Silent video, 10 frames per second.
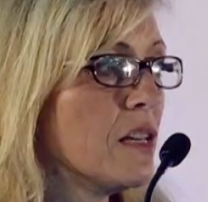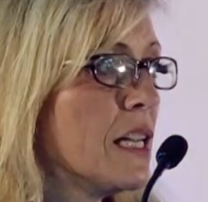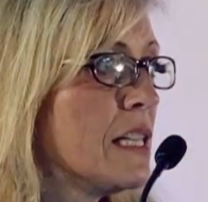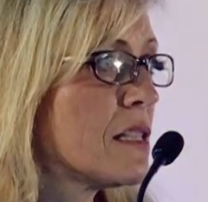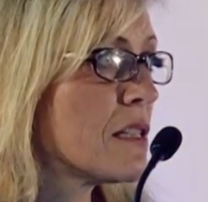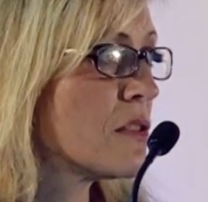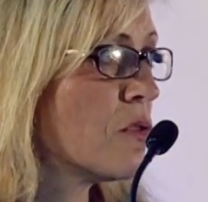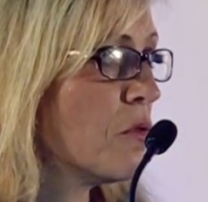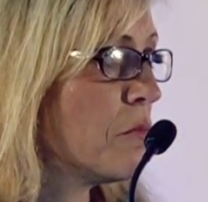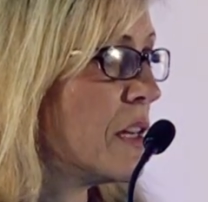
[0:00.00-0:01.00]
it does
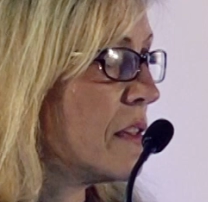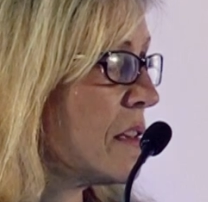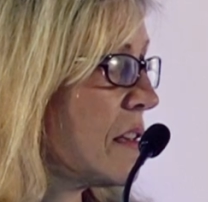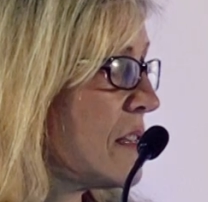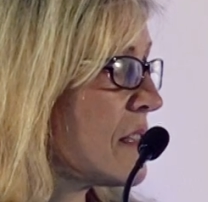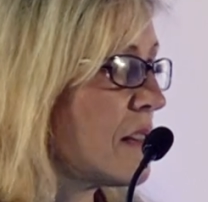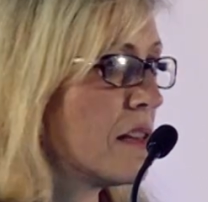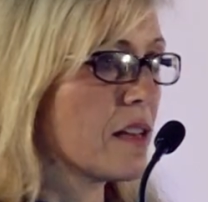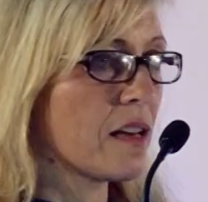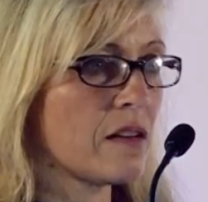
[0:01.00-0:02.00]
not mean that they
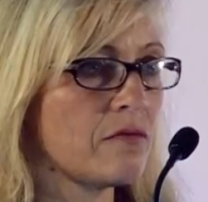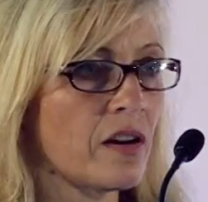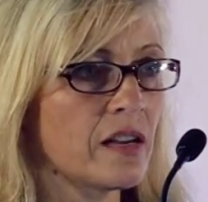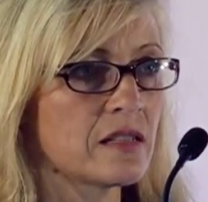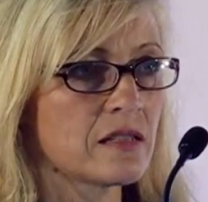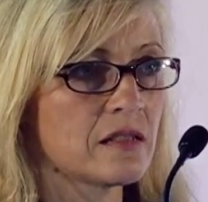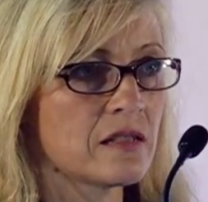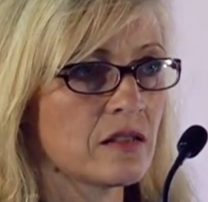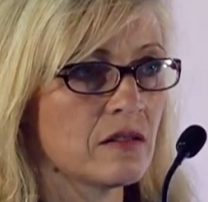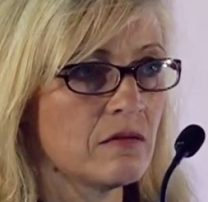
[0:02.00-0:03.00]
suddenly get a right
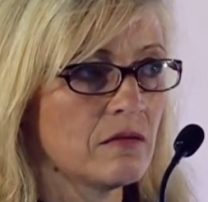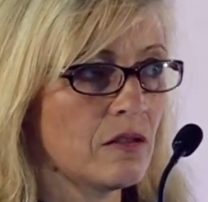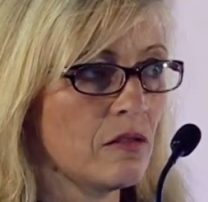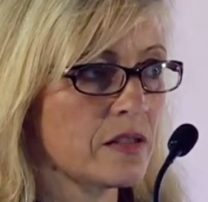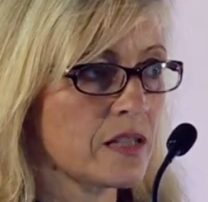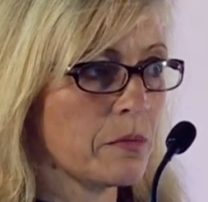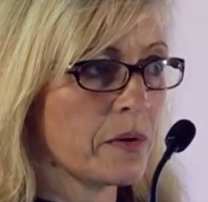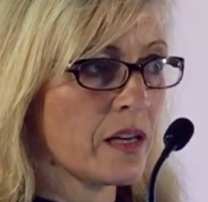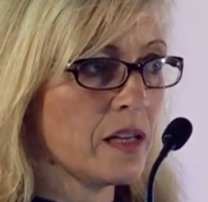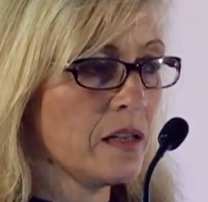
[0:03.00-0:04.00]
to holiday
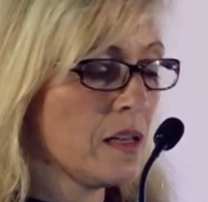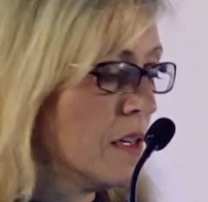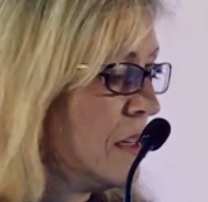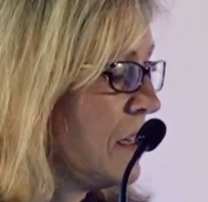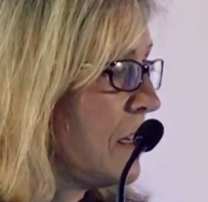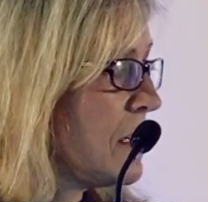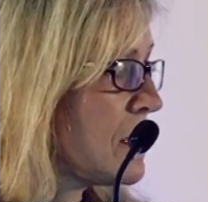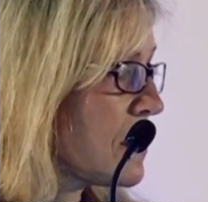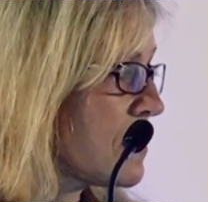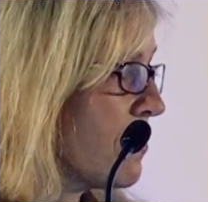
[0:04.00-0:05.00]
pay. It
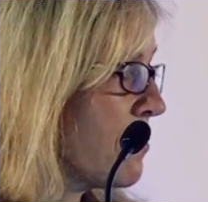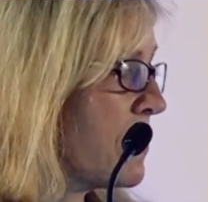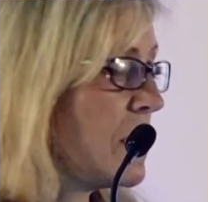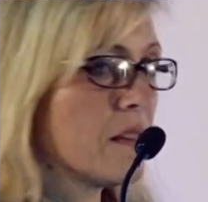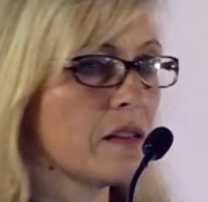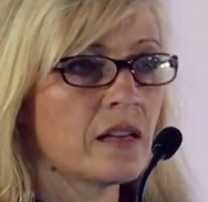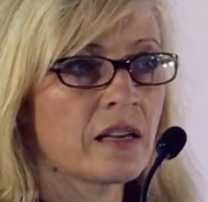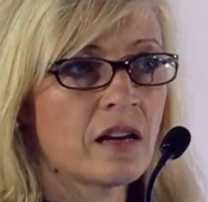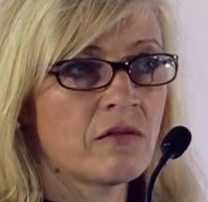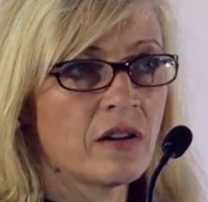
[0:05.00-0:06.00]
does not mean that they
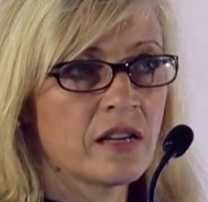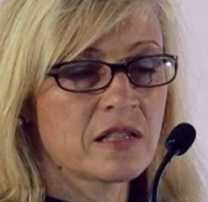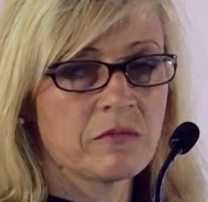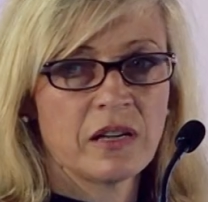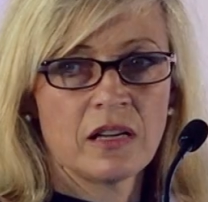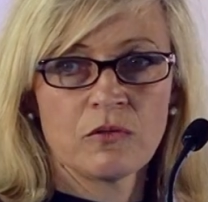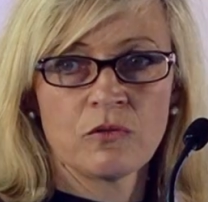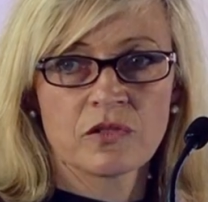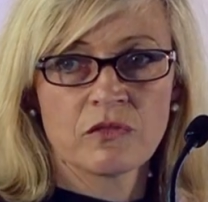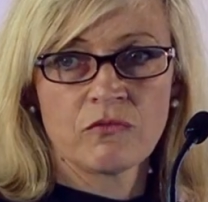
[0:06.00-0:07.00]
get a right to be
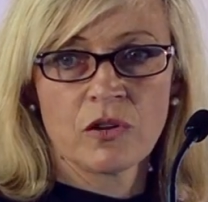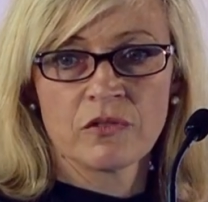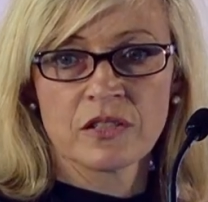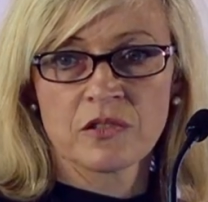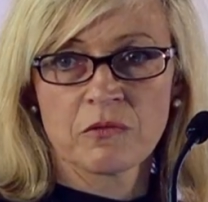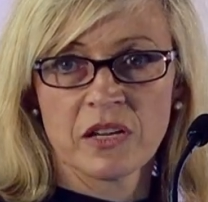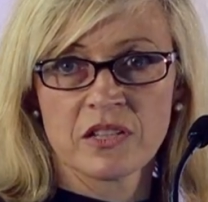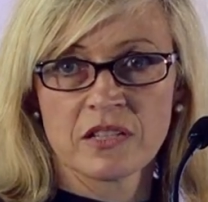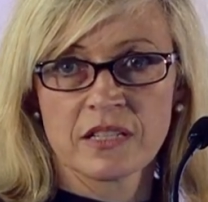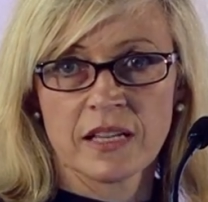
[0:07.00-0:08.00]
auto-enrolled into a
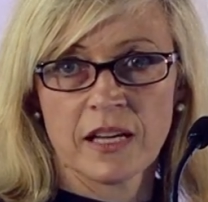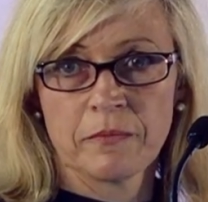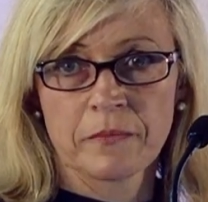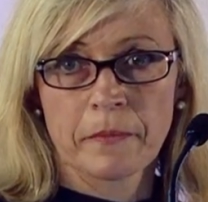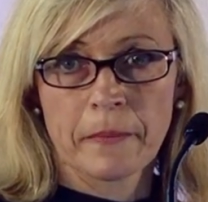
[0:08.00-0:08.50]
pension scheme.